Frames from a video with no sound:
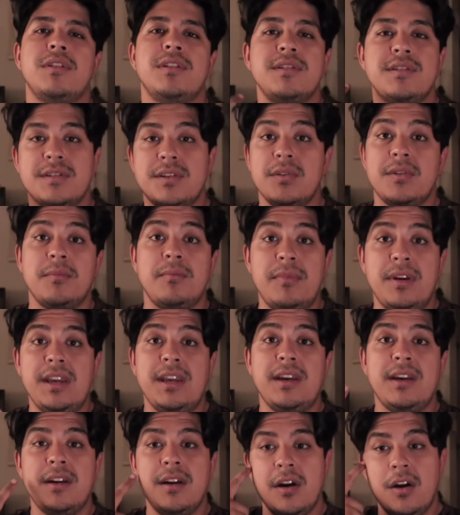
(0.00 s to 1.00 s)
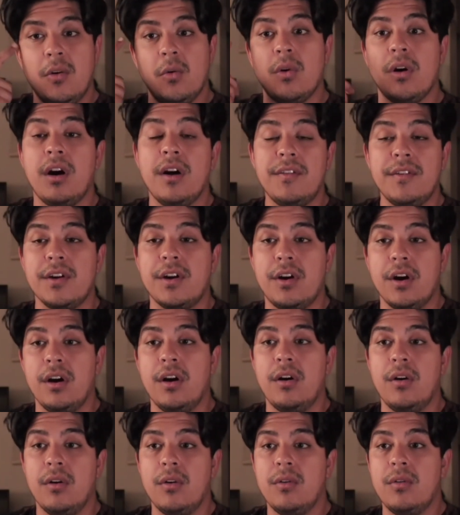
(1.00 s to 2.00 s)
So to me, we're on the
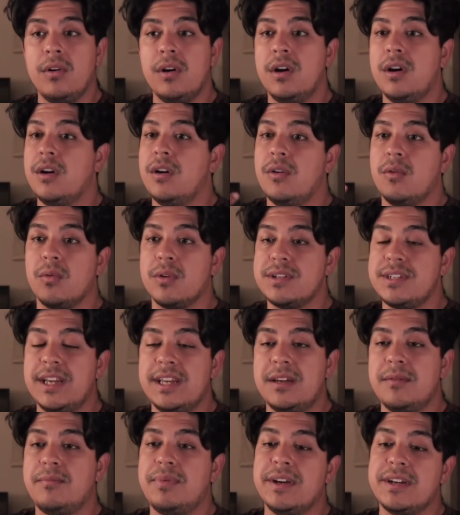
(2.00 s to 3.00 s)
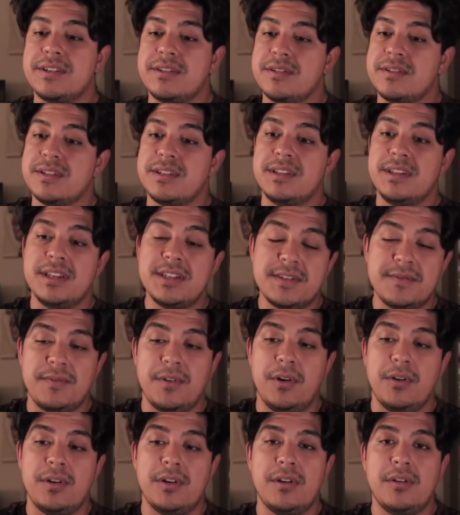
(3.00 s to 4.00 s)
go, we're taking pictures. In this
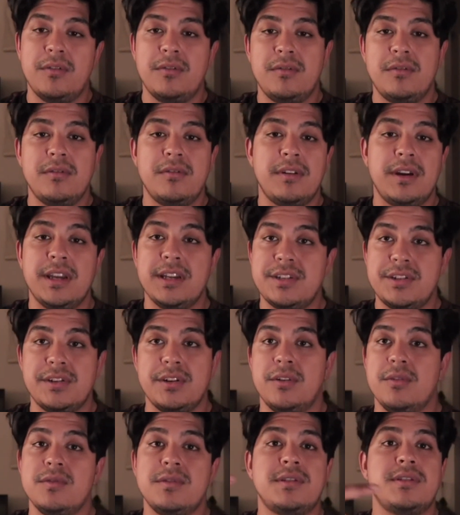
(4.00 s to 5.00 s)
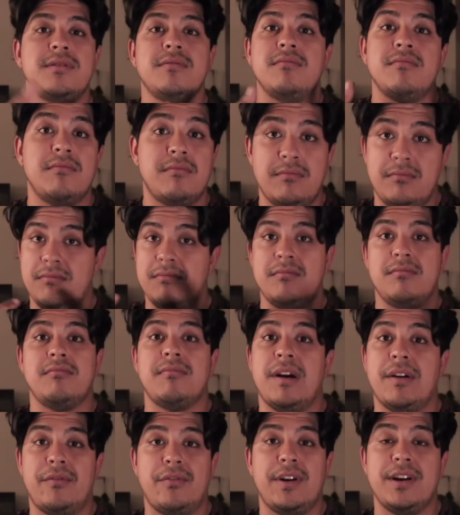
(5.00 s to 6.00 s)
photo, it shows
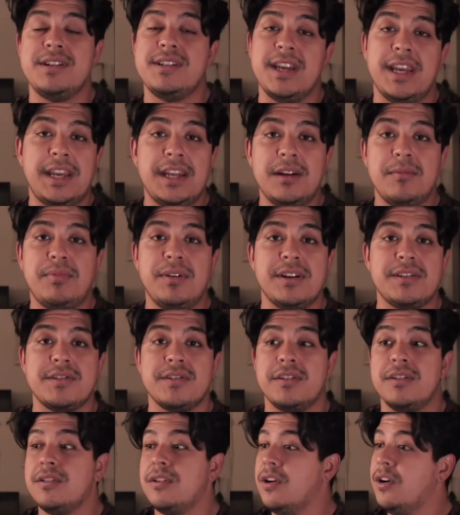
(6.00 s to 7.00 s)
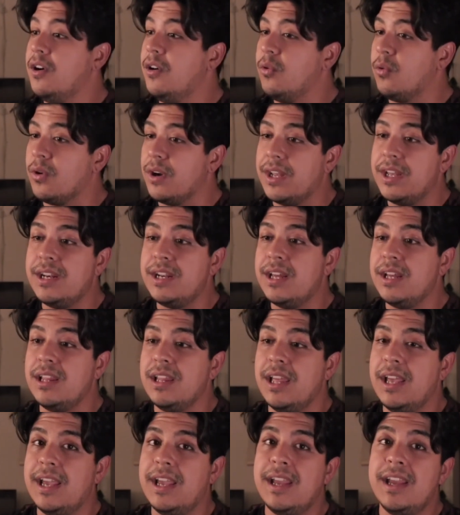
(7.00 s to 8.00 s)
my friend taking a picture, we're in
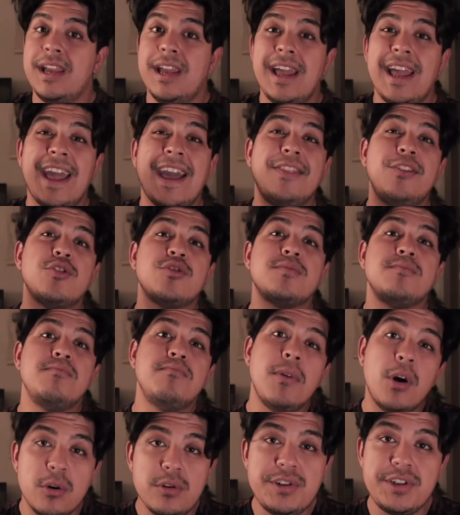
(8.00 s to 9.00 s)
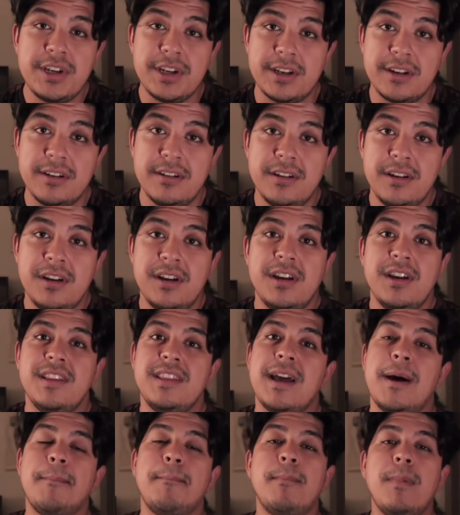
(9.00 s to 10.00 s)
LA, and there's motion.
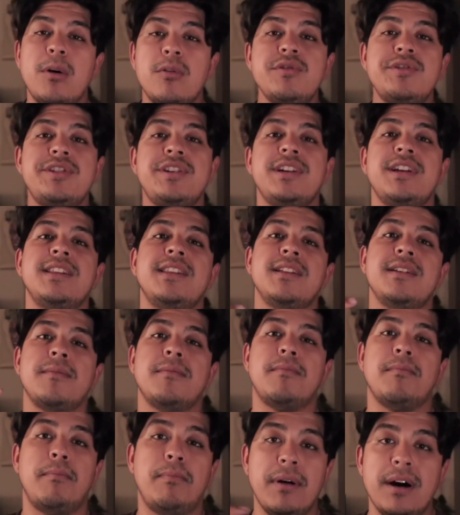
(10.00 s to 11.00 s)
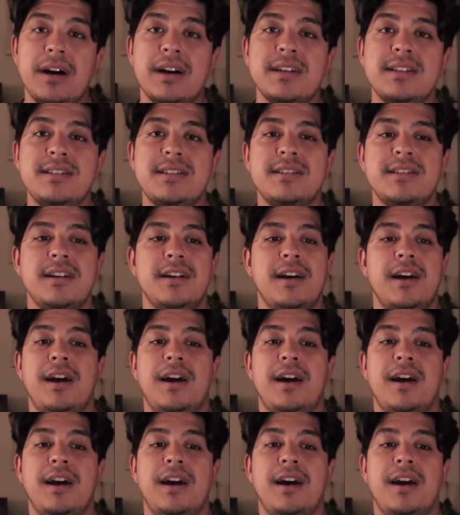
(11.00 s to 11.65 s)
That motion in the bus,